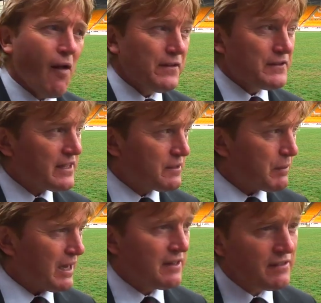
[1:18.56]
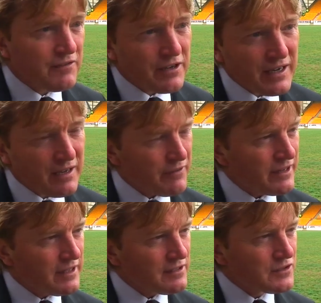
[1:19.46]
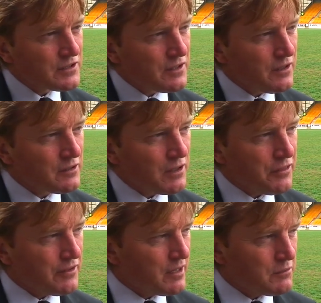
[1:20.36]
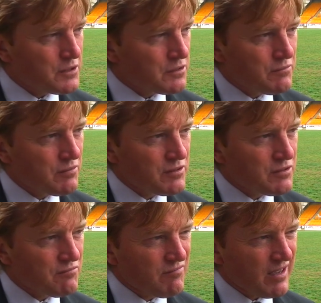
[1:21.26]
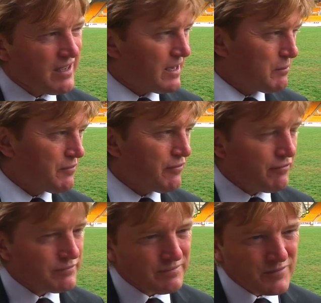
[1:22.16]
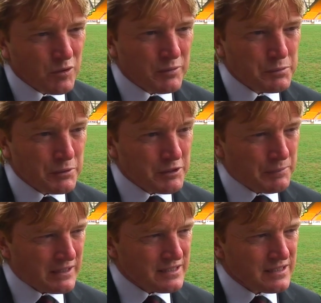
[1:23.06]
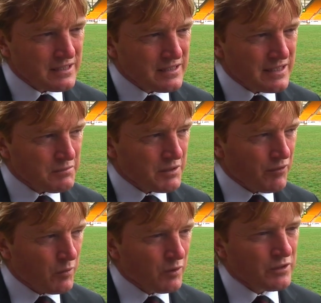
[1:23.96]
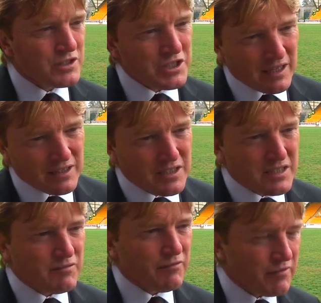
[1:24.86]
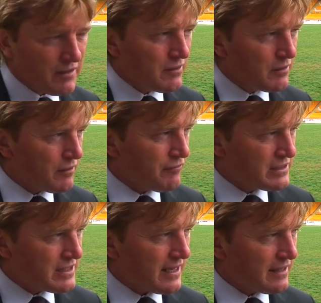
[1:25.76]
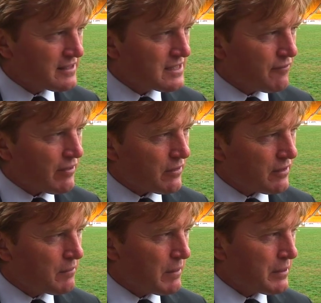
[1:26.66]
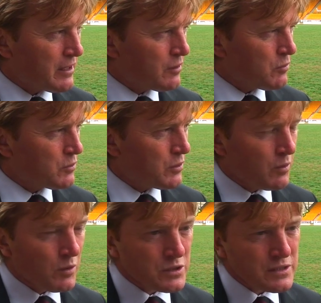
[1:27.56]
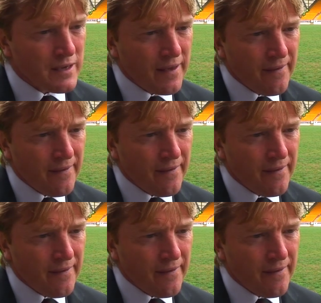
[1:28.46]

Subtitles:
They did, but they created very little. You know, I think it was a game of sort of misplaced passes at times, if you want, and challenges, and you know, the physicality of it. I think they maybe hit the woodwork once.